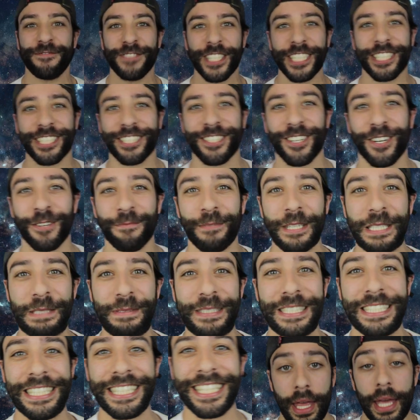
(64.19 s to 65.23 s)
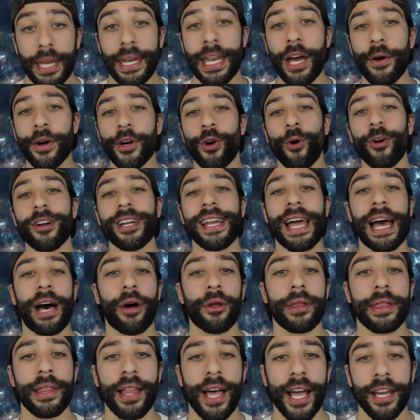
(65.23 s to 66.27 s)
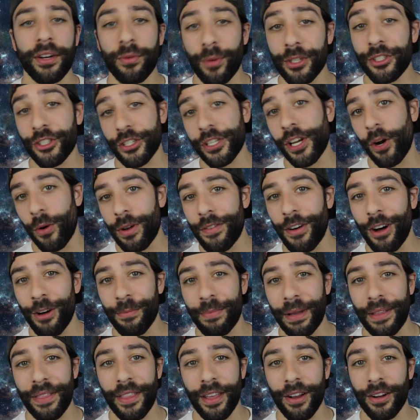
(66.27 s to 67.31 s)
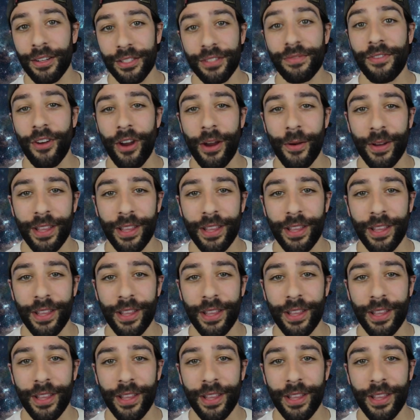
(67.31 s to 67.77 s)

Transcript: Let's go, baby. Now, according to Healthline, which, you know, we've all been there, it's very